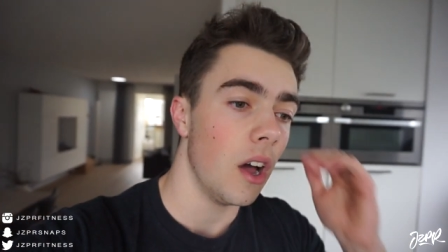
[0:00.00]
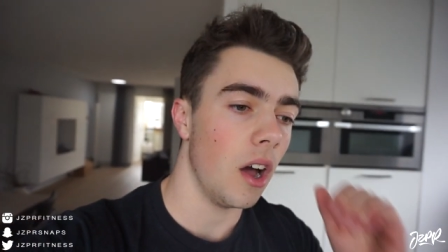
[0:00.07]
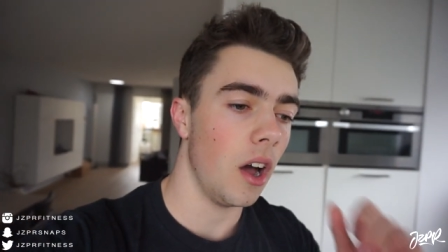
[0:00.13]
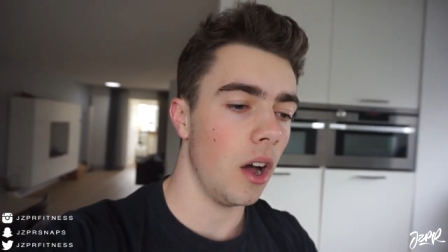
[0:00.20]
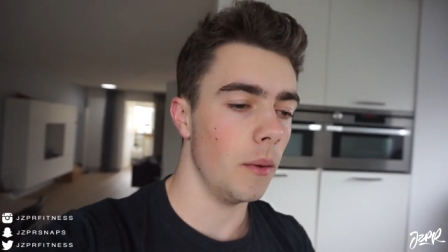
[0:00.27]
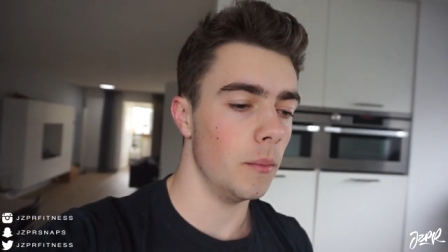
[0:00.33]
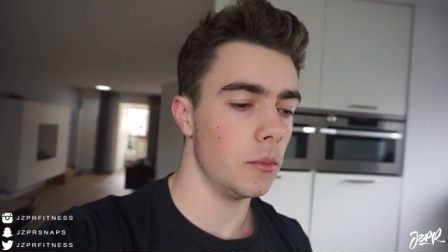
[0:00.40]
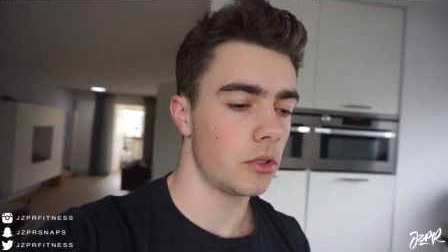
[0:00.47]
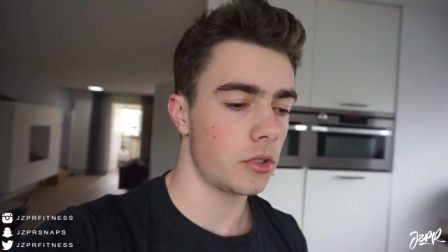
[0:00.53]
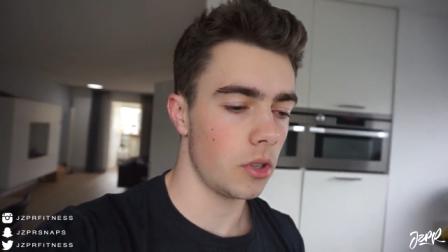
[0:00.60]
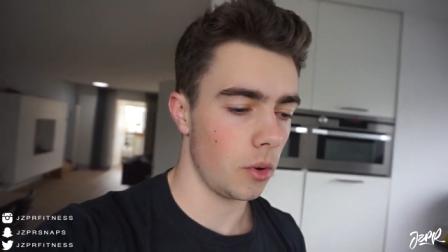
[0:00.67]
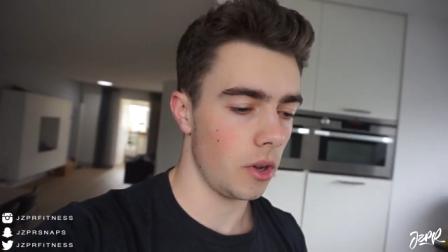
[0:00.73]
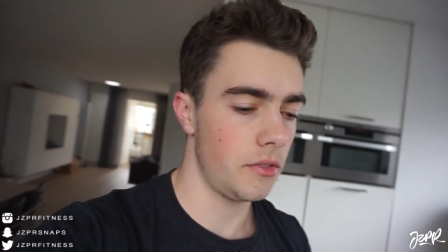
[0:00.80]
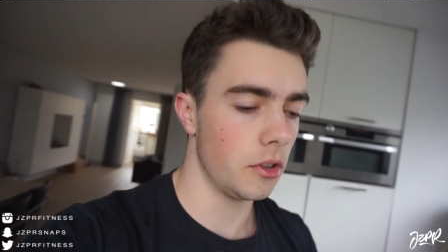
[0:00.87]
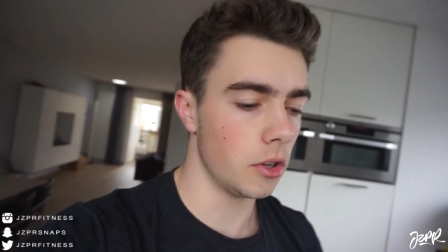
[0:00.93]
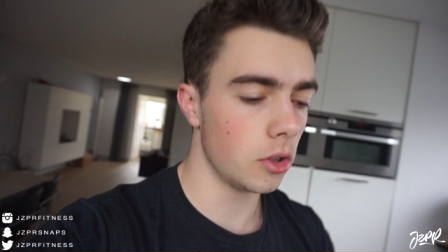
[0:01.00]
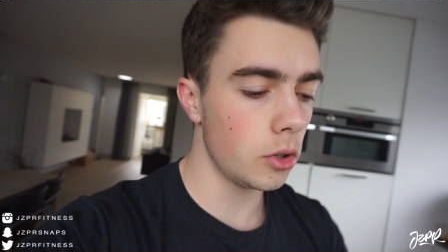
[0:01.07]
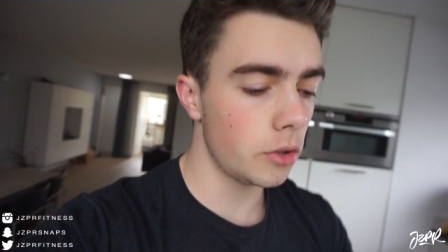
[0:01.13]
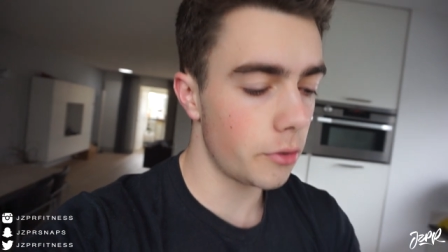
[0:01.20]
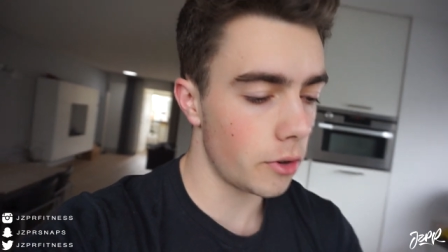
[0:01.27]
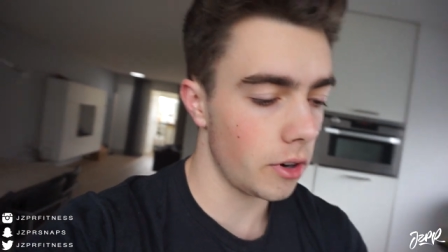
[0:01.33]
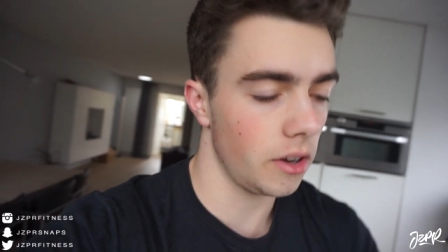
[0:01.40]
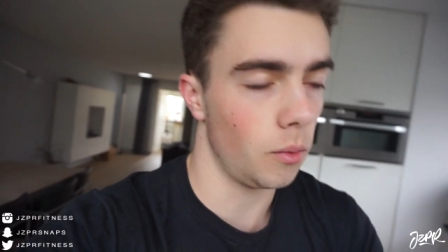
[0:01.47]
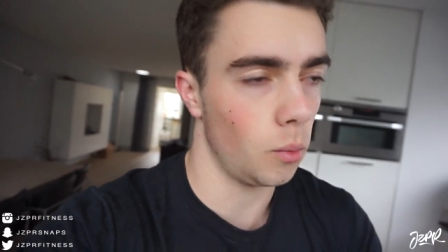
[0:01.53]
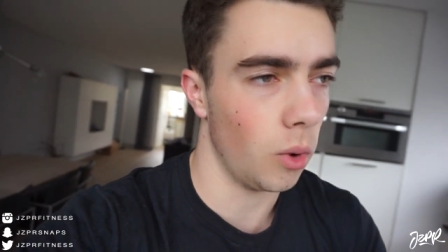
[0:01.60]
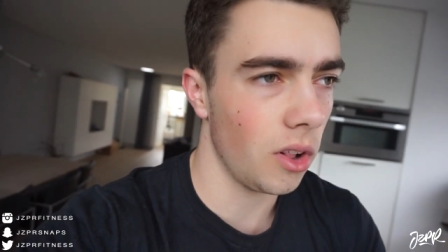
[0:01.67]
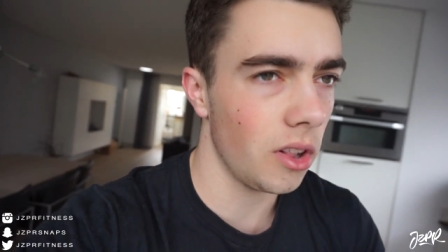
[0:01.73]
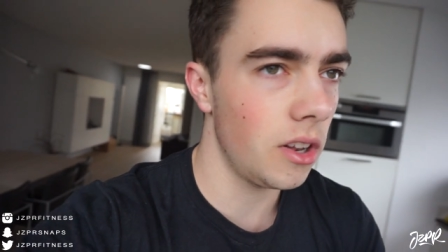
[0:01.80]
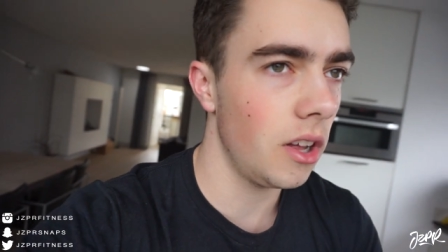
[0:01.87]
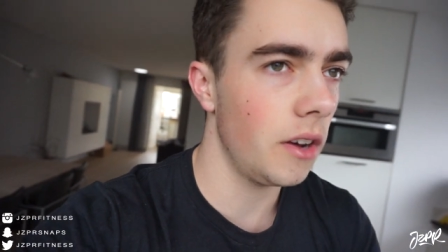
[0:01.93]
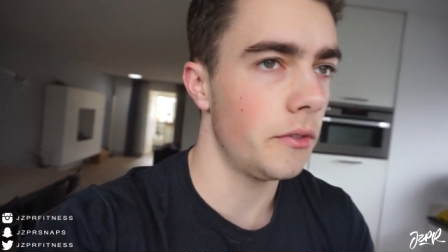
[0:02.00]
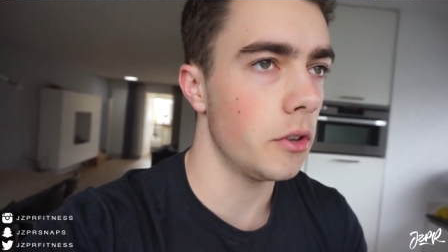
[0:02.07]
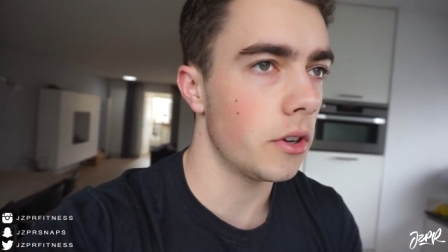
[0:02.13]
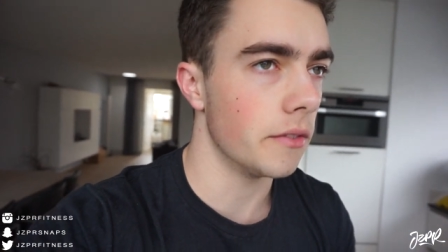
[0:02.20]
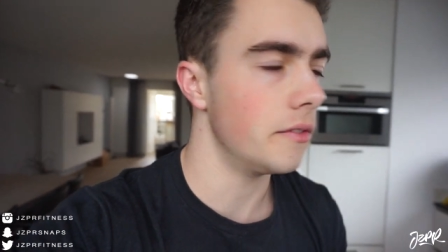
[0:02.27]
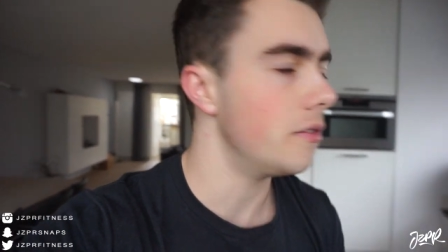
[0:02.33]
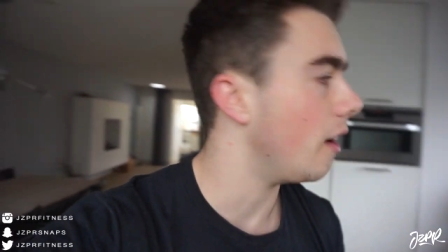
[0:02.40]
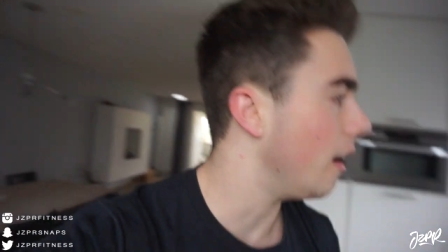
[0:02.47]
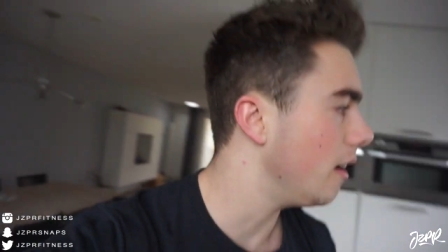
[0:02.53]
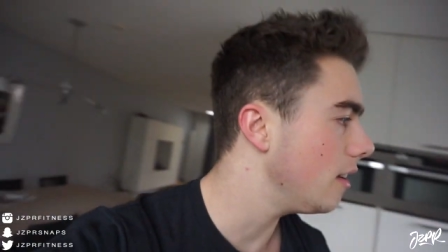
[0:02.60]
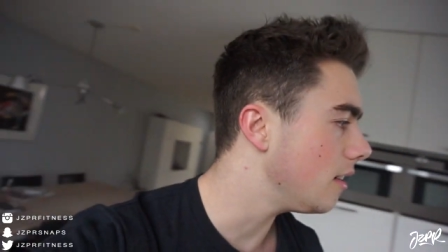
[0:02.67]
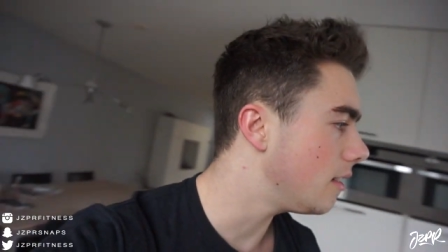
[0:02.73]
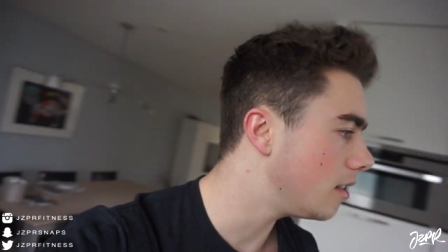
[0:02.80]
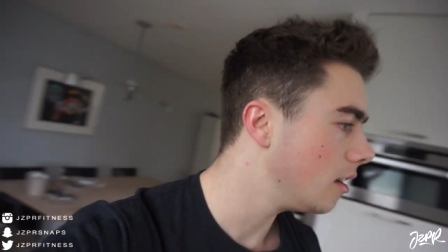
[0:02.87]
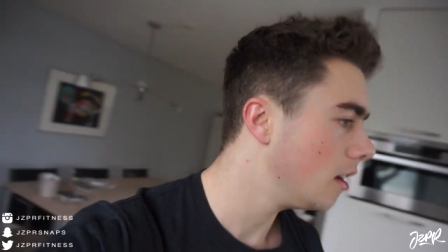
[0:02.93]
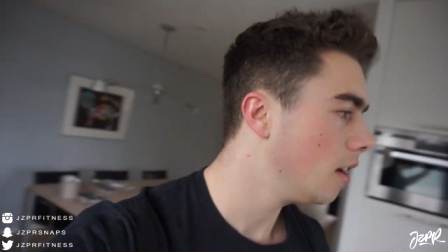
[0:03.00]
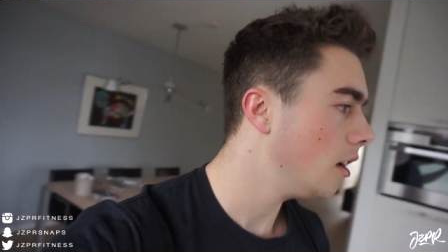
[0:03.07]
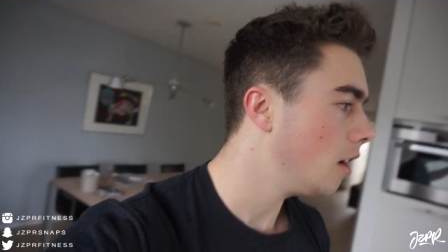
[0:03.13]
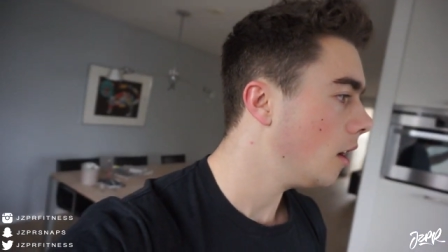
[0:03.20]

um, so if you look for it well enough, you can find it.